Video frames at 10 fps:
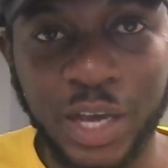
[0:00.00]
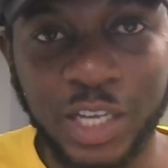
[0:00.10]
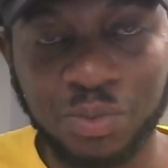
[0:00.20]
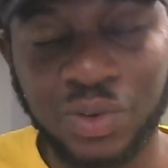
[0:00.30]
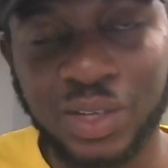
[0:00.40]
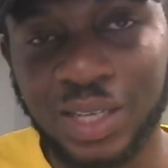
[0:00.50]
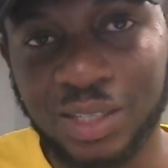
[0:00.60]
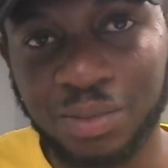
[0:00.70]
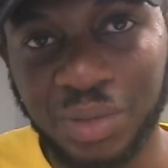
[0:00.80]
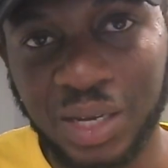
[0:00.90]
experience
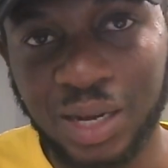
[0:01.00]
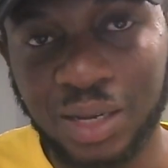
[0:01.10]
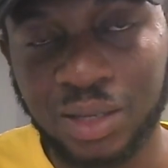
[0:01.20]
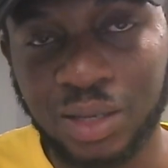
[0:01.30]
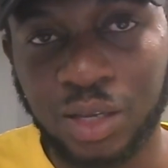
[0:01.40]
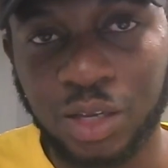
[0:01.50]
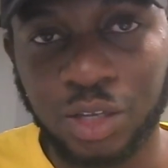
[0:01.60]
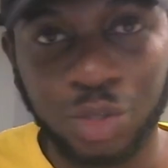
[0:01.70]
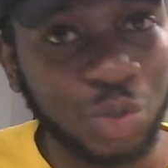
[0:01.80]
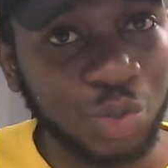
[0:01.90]
as a baker
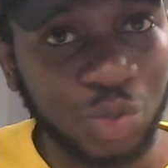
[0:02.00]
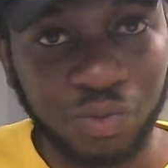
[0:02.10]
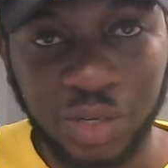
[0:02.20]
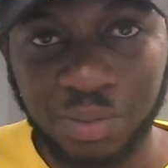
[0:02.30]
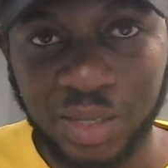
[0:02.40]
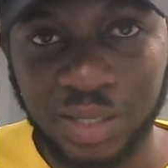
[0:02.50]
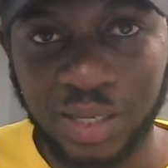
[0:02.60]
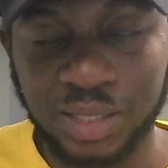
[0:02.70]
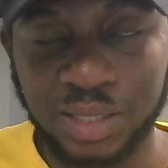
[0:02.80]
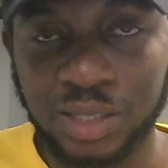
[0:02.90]
does not really make
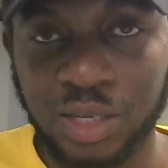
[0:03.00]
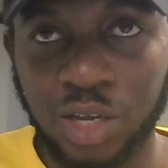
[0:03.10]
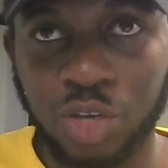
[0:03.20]
sense.